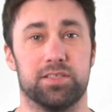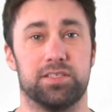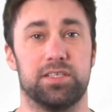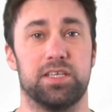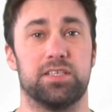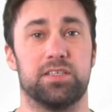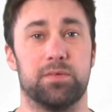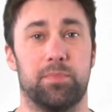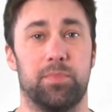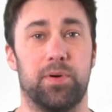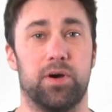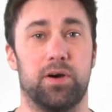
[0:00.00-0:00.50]

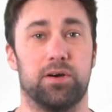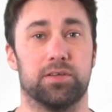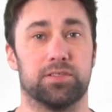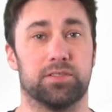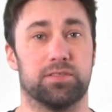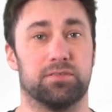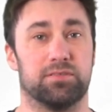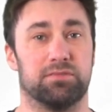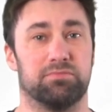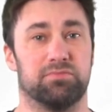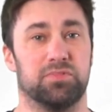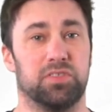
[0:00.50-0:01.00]
scissor
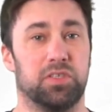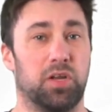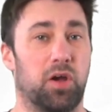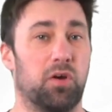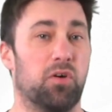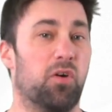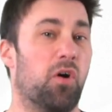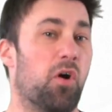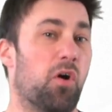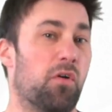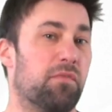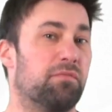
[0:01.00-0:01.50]
parts, you
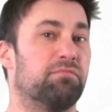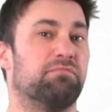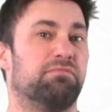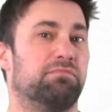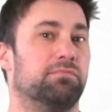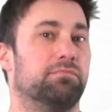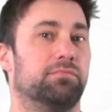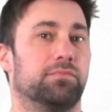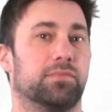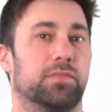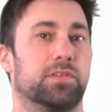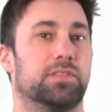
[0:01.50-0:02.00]
know, of
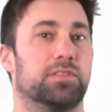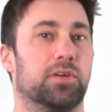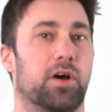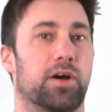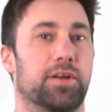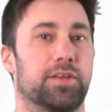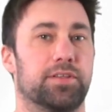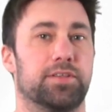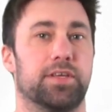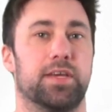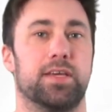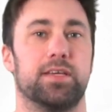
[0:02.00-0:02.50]
the
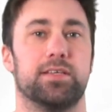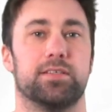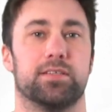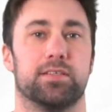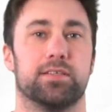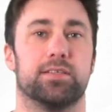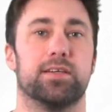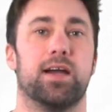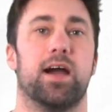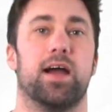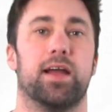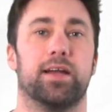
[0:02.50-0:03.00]
side of things
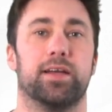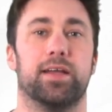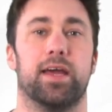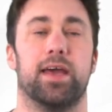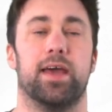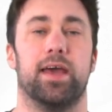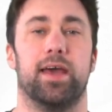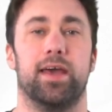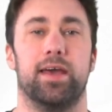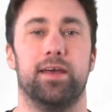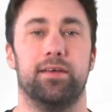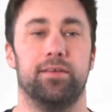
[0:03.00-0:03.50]
and cutting the
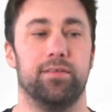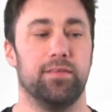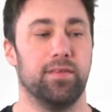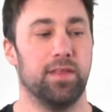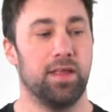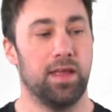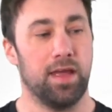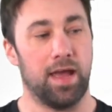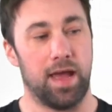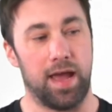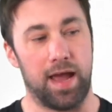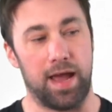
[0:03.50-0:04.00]
hair.
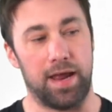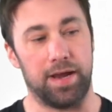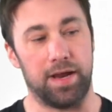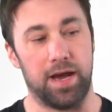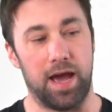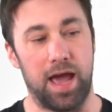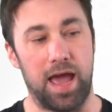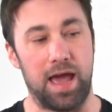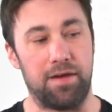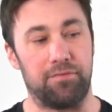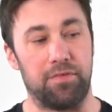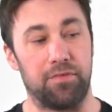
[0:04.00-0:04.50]
And
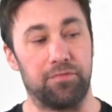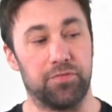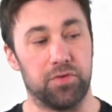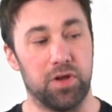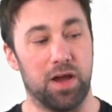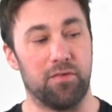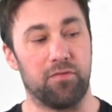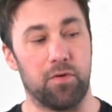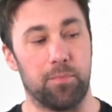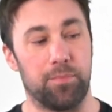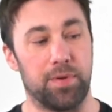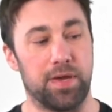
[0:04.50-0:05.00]
I have a few
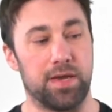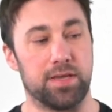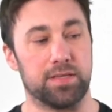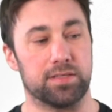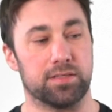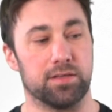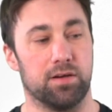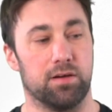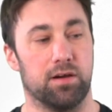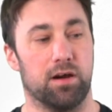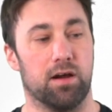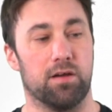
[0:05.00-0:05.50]
other
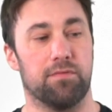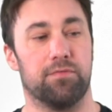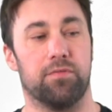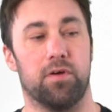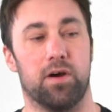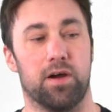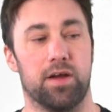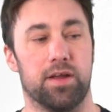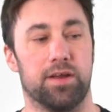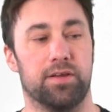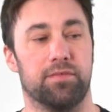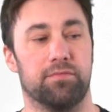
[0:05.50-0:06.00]
bits I
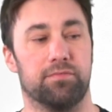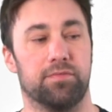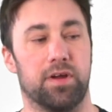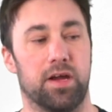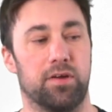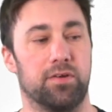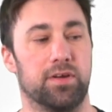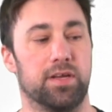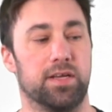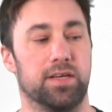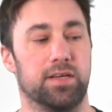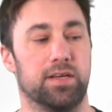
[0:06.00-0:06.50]
find
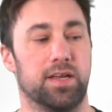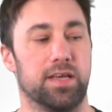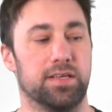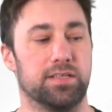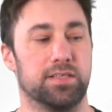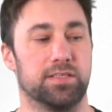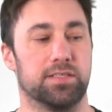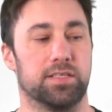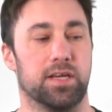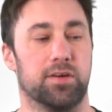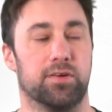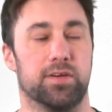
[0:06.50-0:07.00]
very
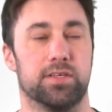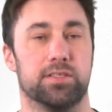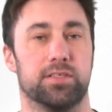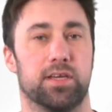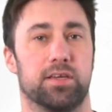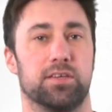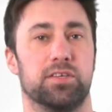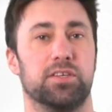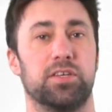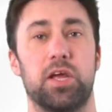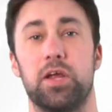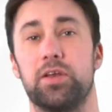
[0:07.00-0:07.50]
necessary. So
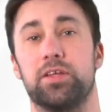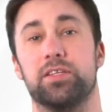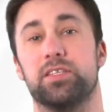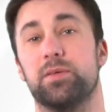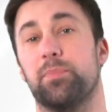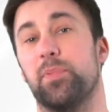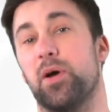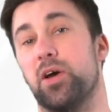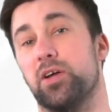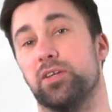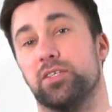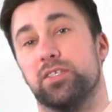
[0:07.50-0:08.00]
you don't need to
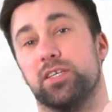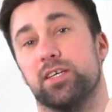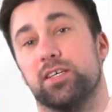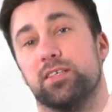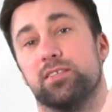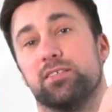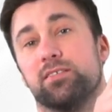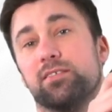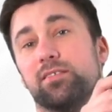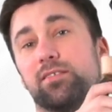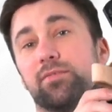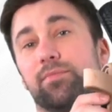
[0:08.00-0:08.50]

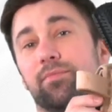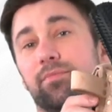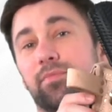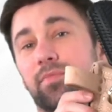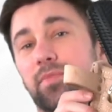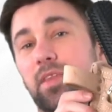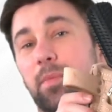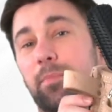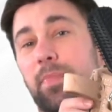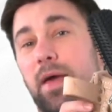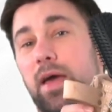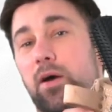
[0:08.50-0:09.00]
purchase
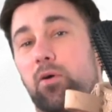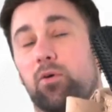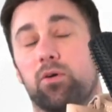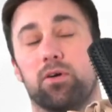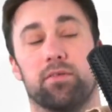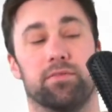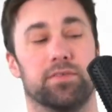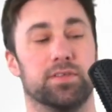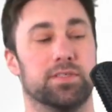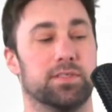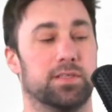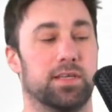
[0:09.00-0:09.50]
the belt,
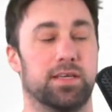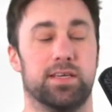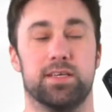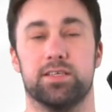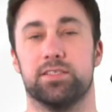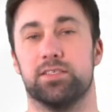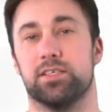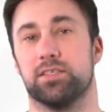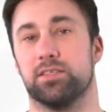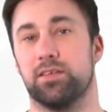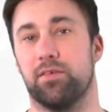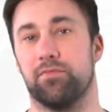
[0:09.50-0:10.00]
obviously.
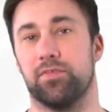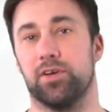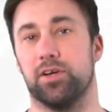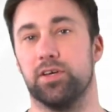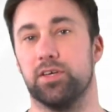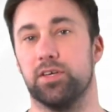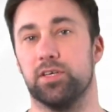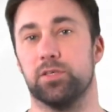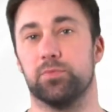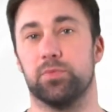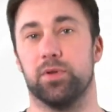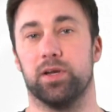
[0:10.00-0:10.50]
It's just something I
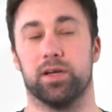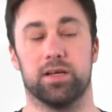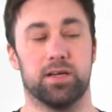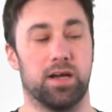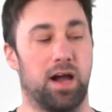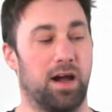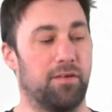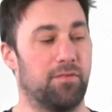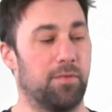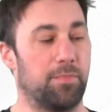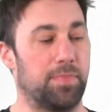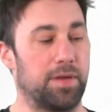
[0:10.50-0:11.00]
use when I
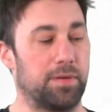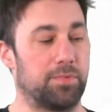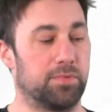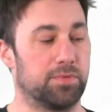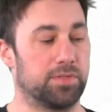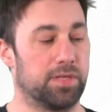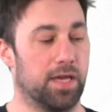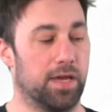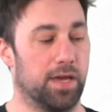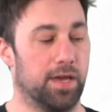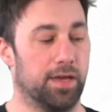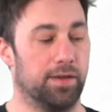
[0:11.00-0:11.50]
cut other
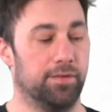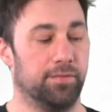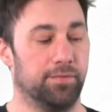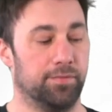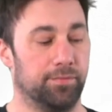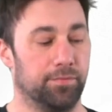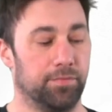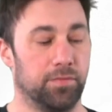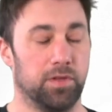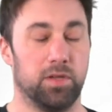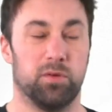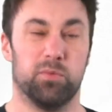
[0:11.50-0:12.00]
people's hair,
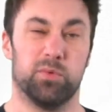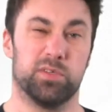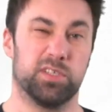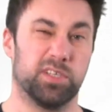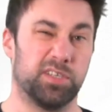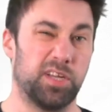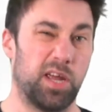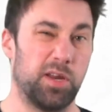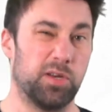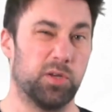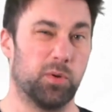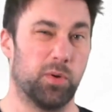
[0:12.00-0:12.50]
which I
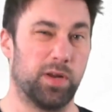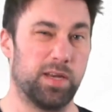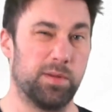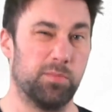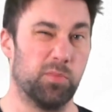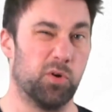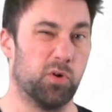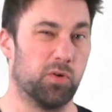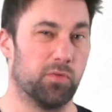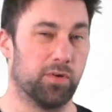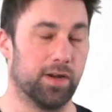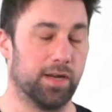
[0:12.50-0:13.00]
don't do
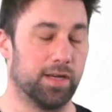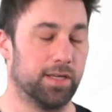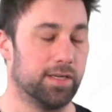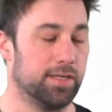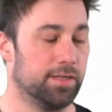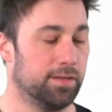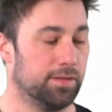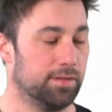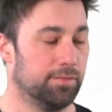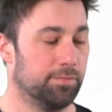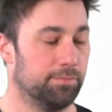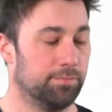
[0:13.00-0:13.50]
anymore
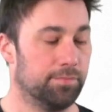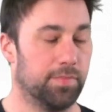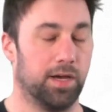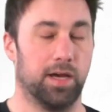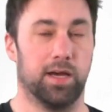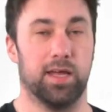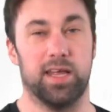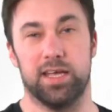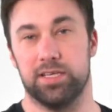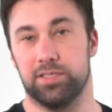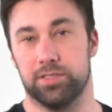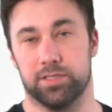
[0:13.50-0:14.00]
really.
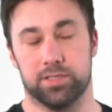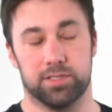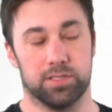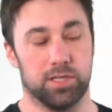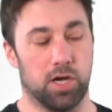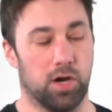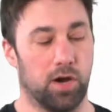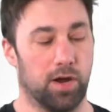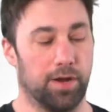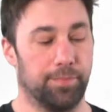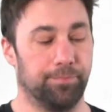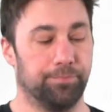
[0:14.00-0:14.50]
That's just
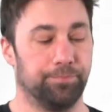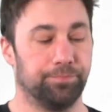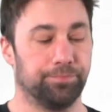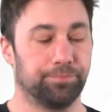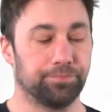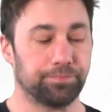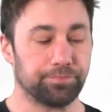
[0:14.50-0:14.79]
time.